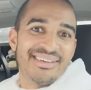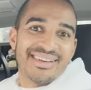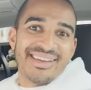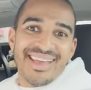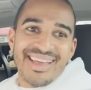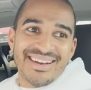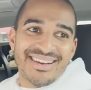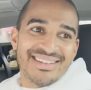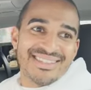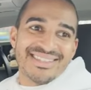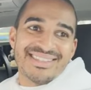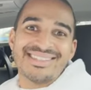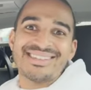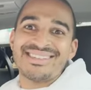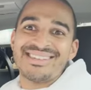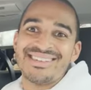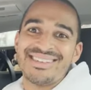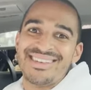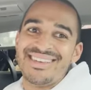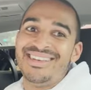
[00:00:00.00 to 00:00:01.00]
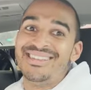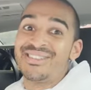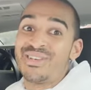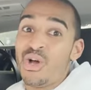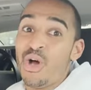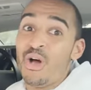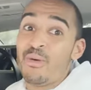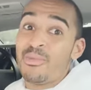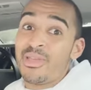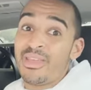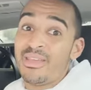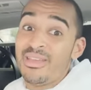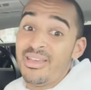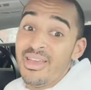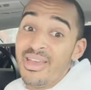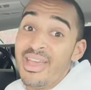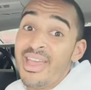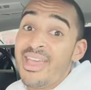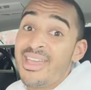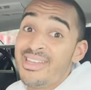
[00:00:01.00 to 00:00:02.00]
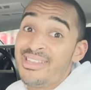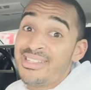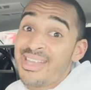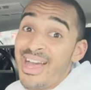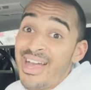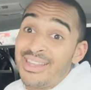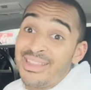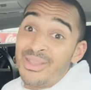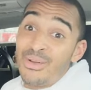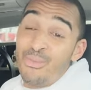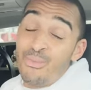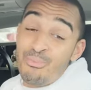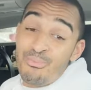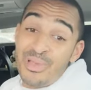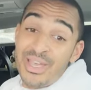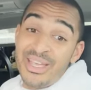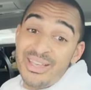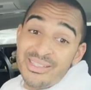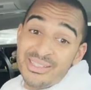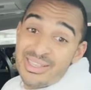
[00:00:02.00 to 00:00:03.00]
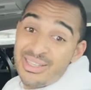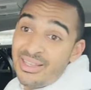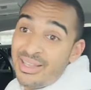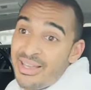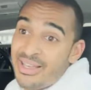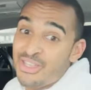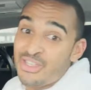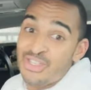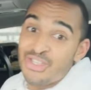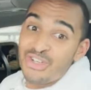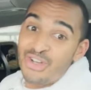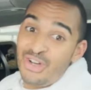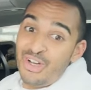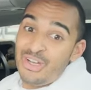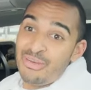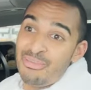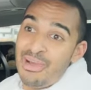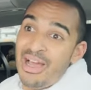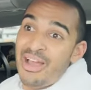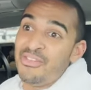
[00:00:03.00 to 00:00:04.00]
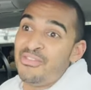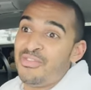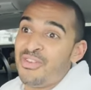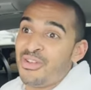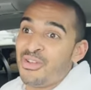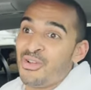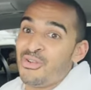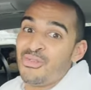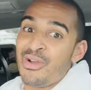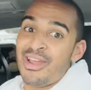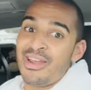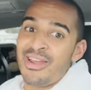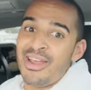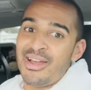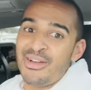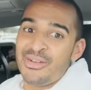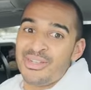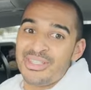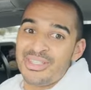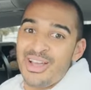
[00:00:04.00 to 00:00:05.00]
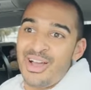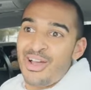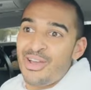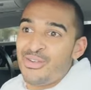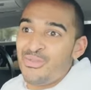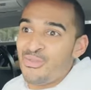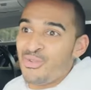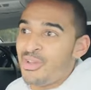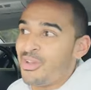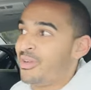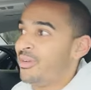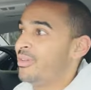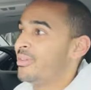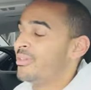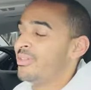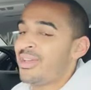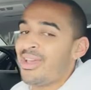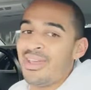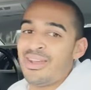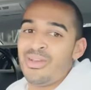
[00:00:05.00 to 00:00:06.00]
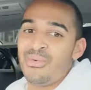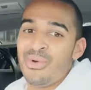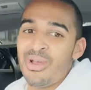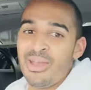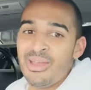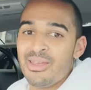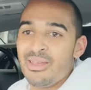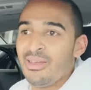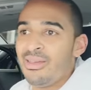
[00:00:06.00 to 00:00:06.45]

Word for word: And it's he's calming. He's got the biggest clench on my finger right now. It's unreal. Anyway